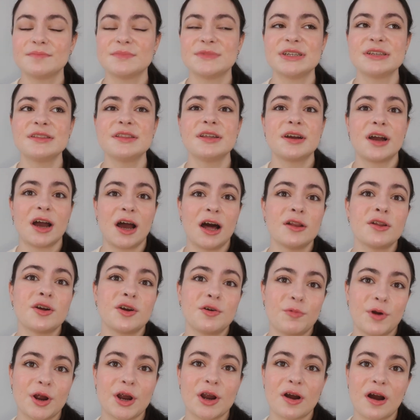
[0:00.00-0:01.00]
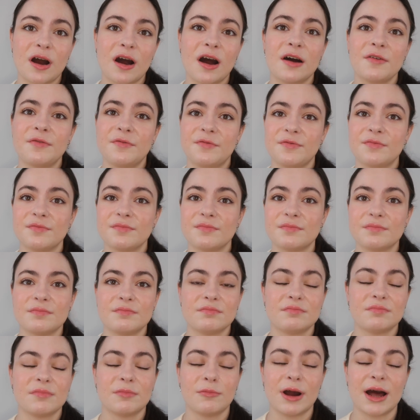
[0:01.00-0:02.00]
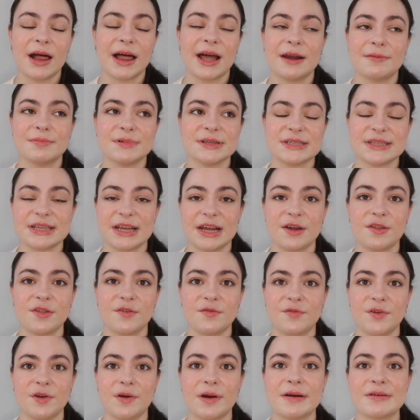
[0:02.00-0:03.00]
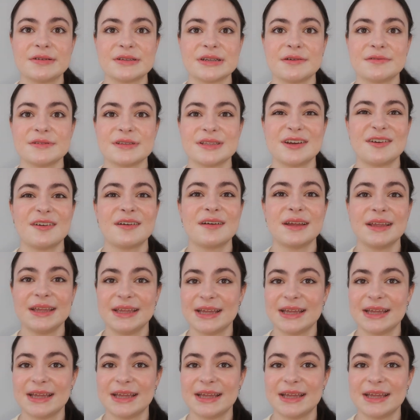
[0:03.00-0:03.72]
Did the color wear off while I was there, the few hours I was there?